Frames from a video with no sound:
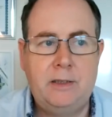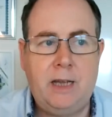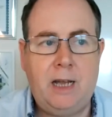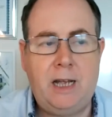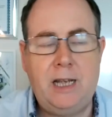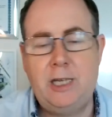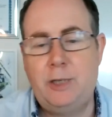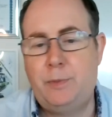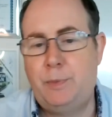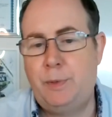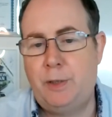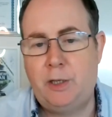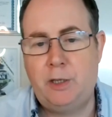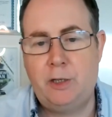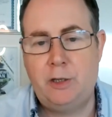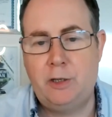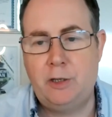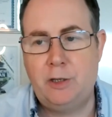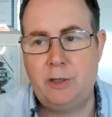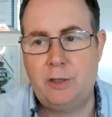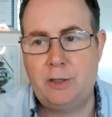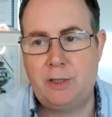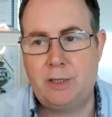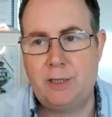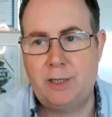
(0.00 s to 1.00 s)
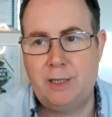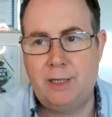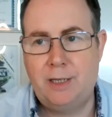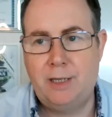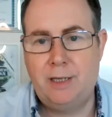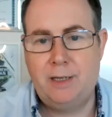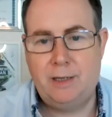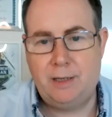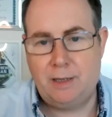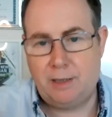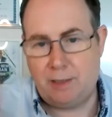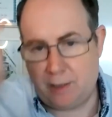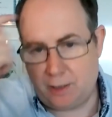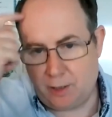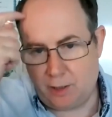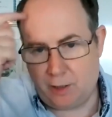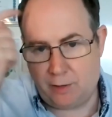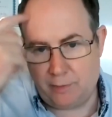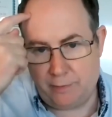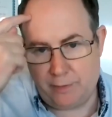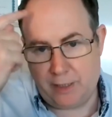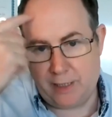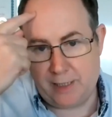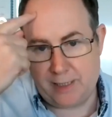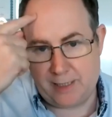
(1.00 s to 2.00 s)
that is because a lot
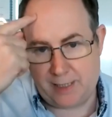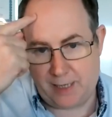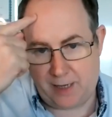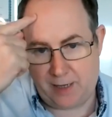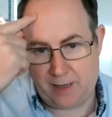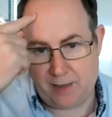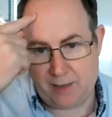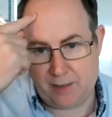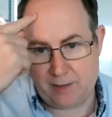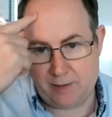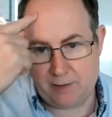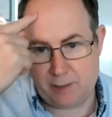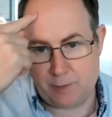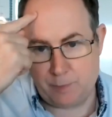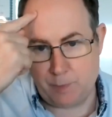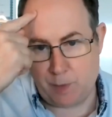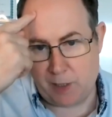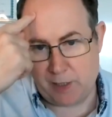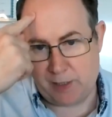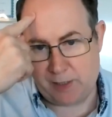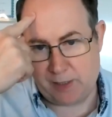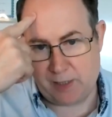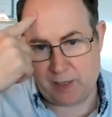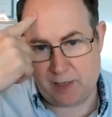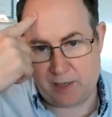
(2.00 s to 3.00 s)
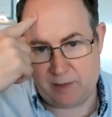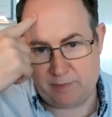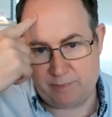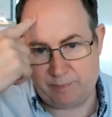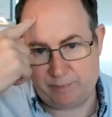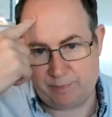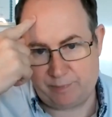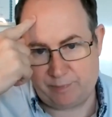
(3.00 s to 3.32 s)
of it is here. It's mindset.